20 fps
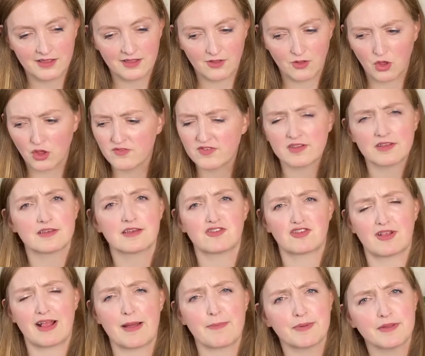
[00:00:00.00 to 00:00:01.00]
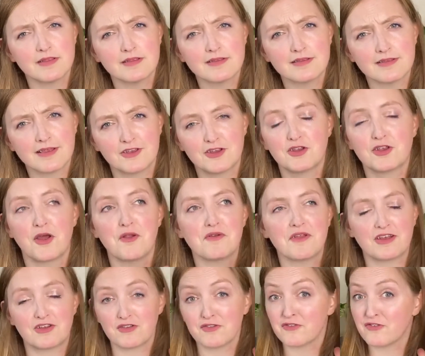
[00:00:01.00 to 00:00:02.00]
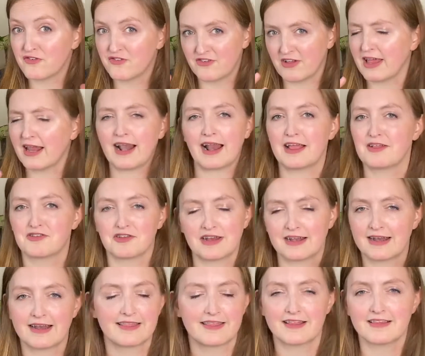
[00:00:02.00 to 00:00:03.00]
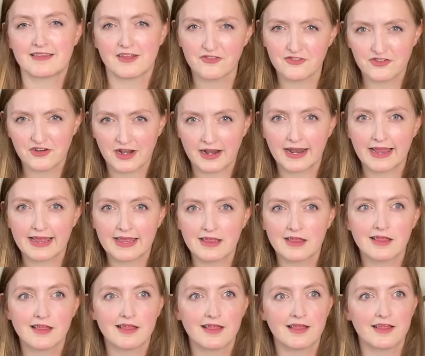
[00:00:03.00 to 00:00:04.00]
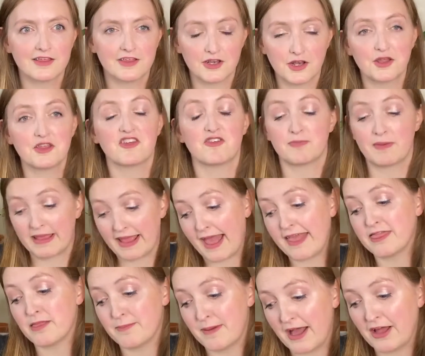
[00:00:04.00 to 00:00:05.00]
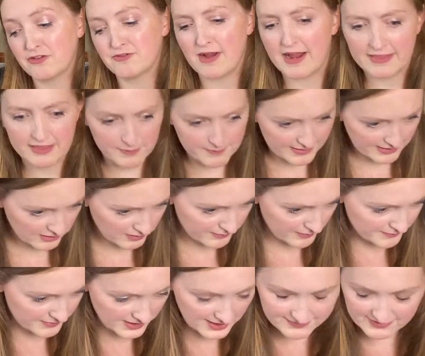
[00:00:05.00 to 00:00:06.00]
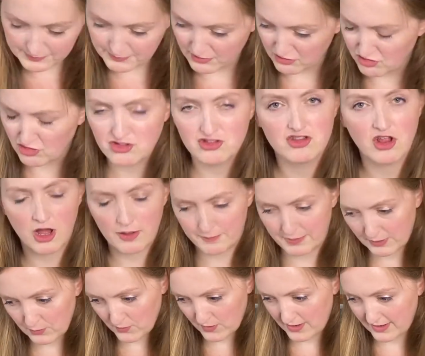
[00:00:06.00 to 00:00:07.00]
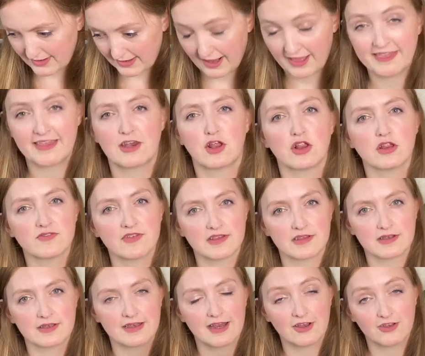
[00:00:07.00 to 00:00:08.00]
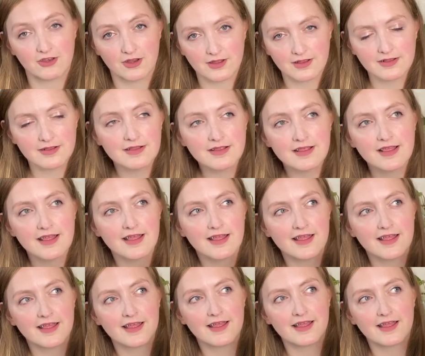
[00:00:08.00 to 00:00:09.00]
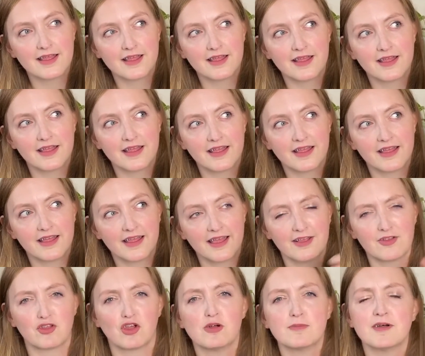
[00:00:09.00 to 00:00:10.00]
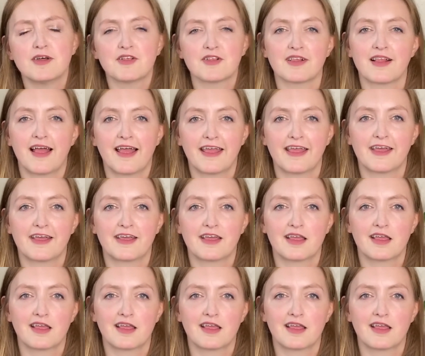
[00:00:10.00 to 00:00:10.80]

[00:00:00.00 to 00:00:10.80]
all of a sudden it just happens, and it doesn't feel like you've done anything differently. You know, you've been getting the pattern right and the milk's been perfect, but it's just not been working, and then all of a sudden it does. It's almost like